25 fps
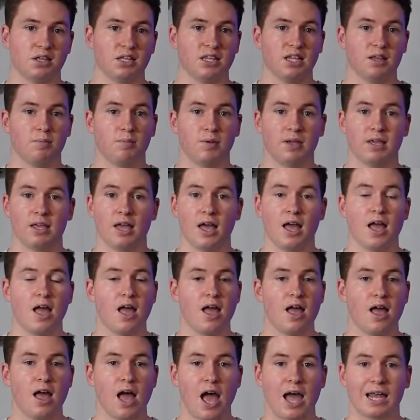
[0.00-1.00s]
And there'll be
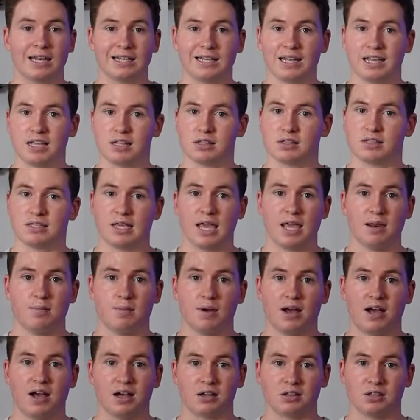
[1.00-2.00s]
at least 10
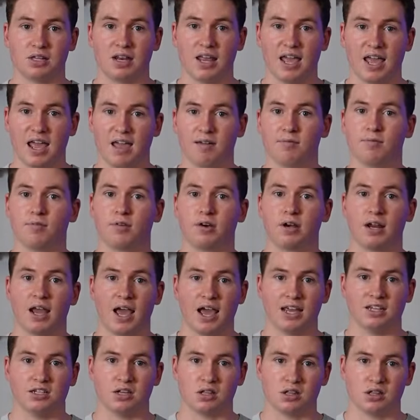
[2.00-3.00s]
marks in every
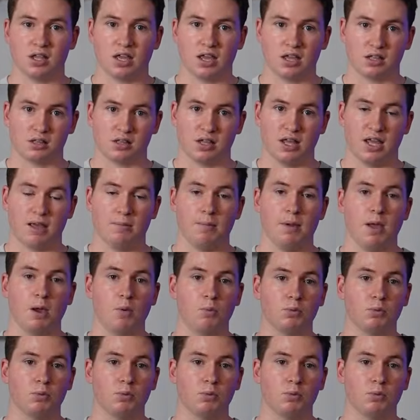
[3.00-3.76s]
HSC exam,